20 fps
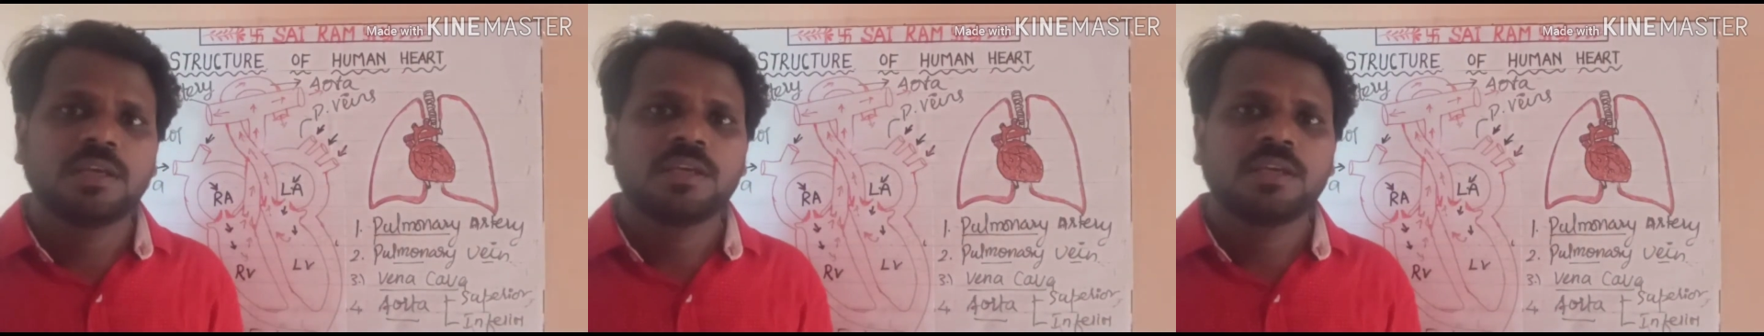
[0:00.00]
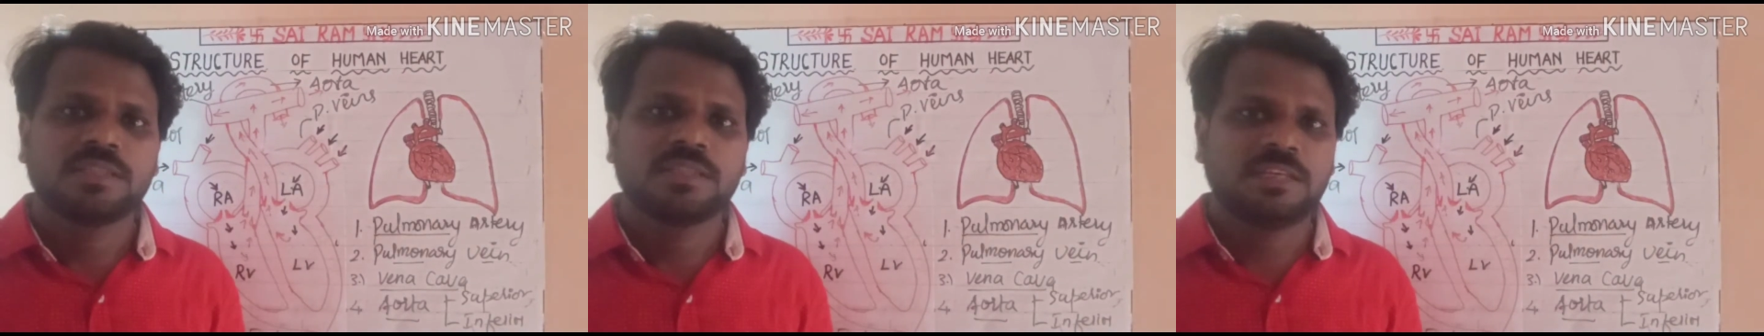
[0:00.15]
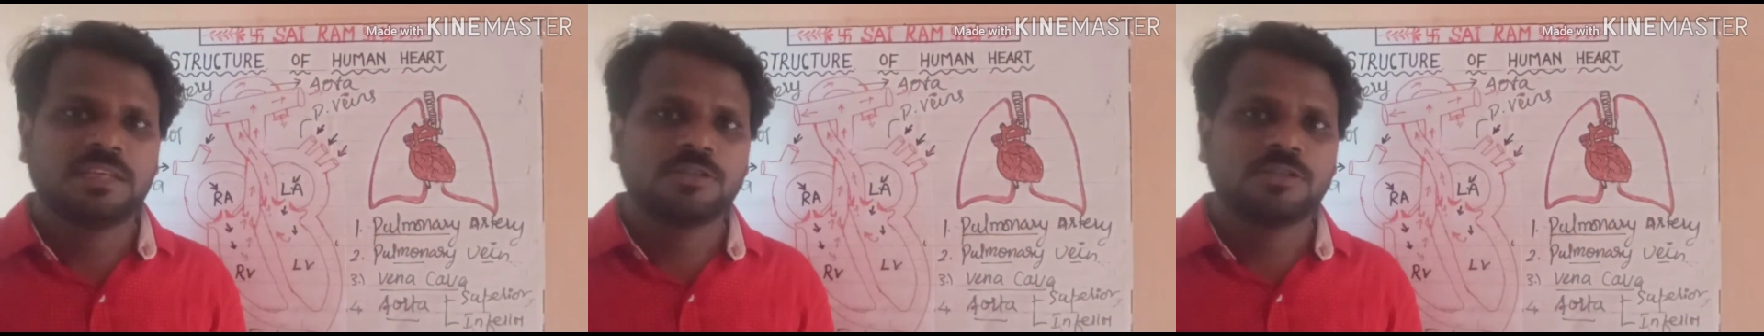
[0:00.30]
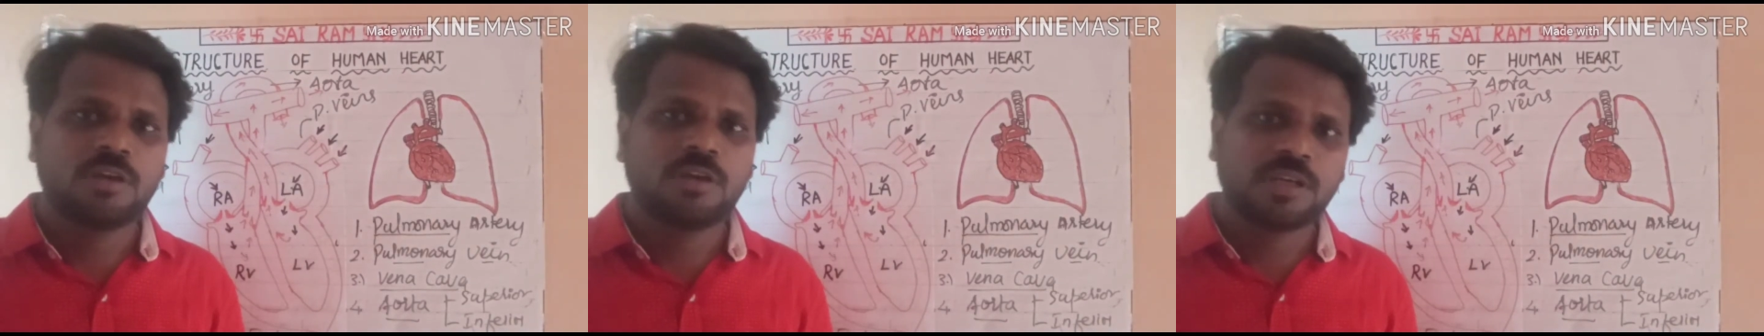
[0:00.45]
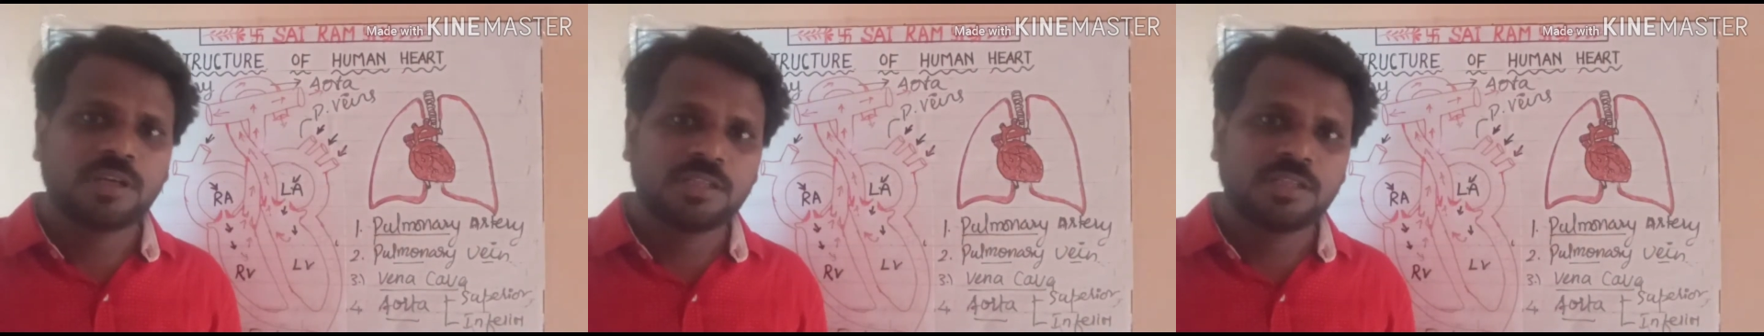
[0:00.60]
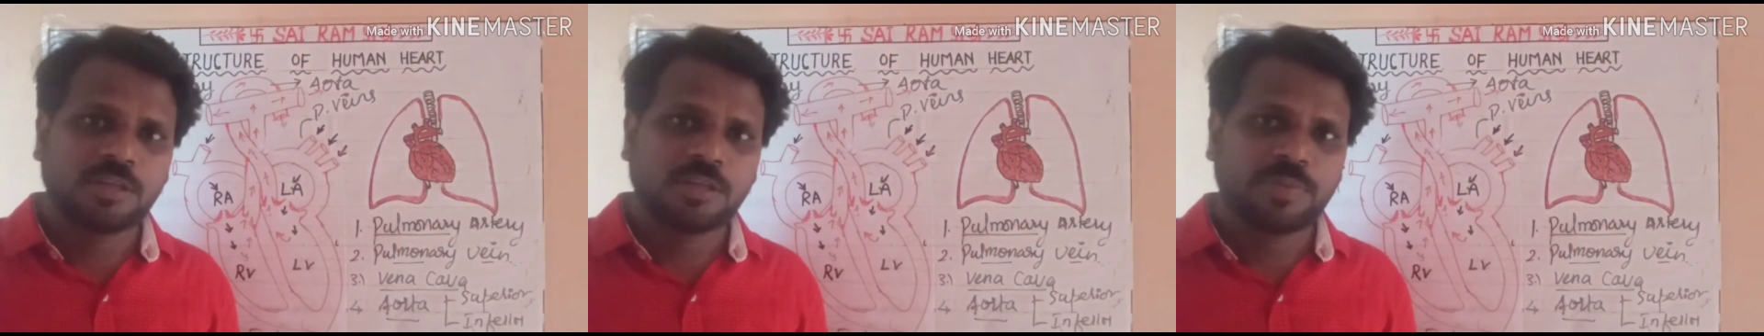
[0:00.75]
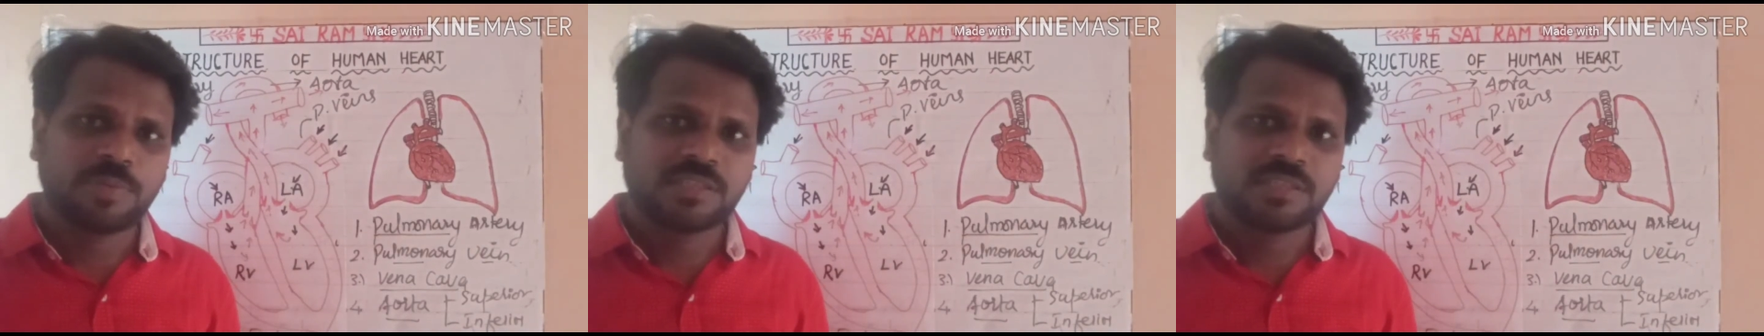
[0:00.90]
sense organs
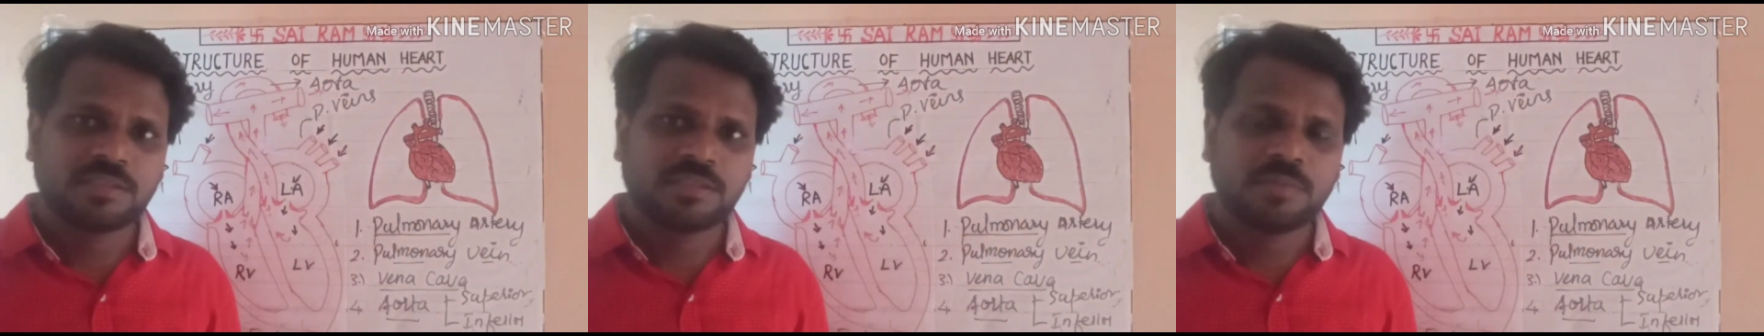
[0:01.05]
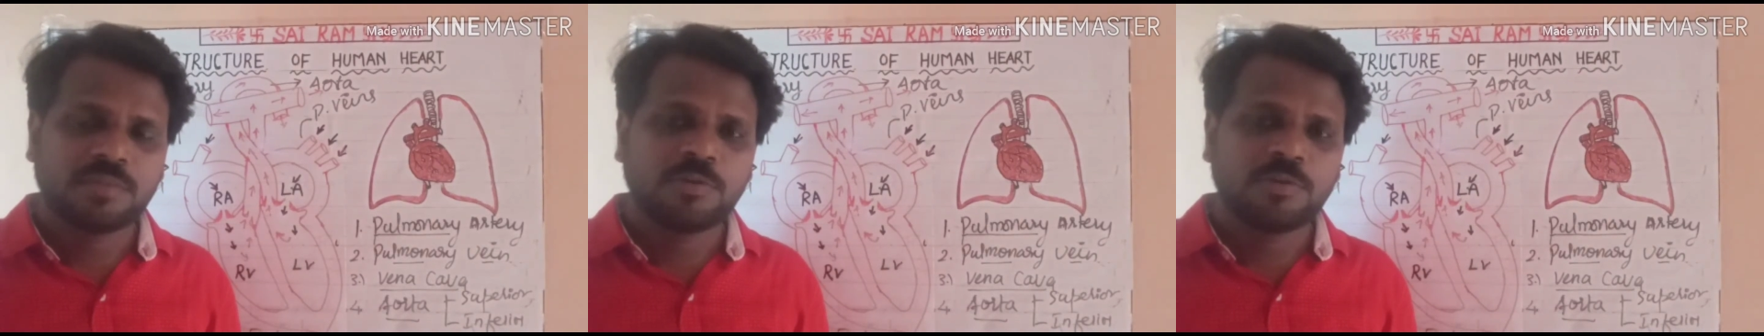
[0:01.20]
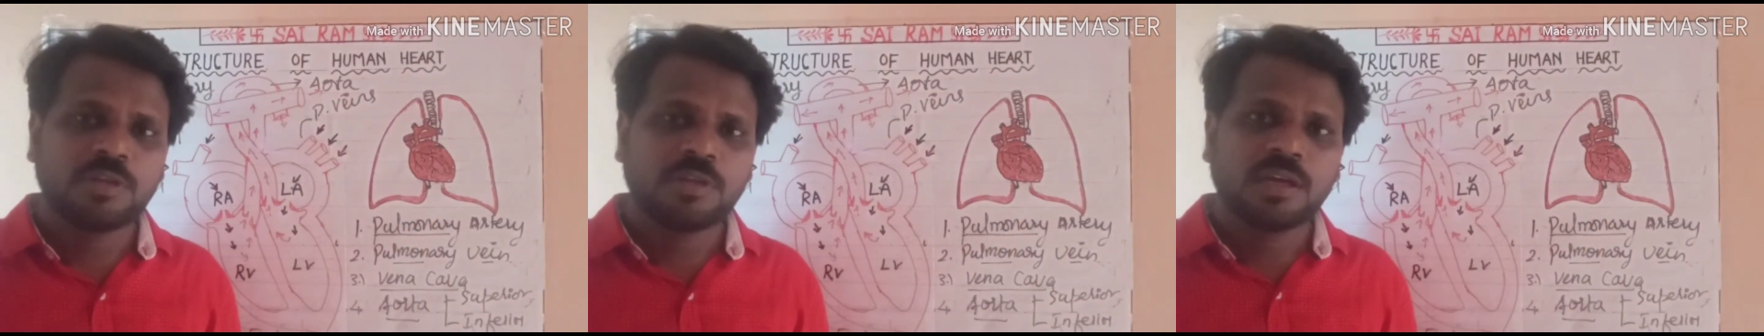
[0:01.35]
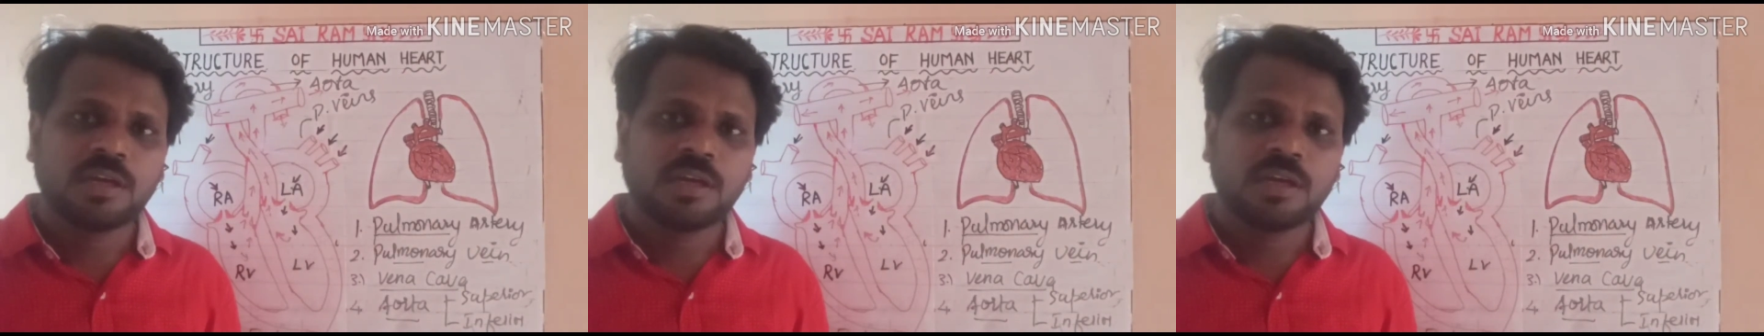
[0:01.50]
are present above the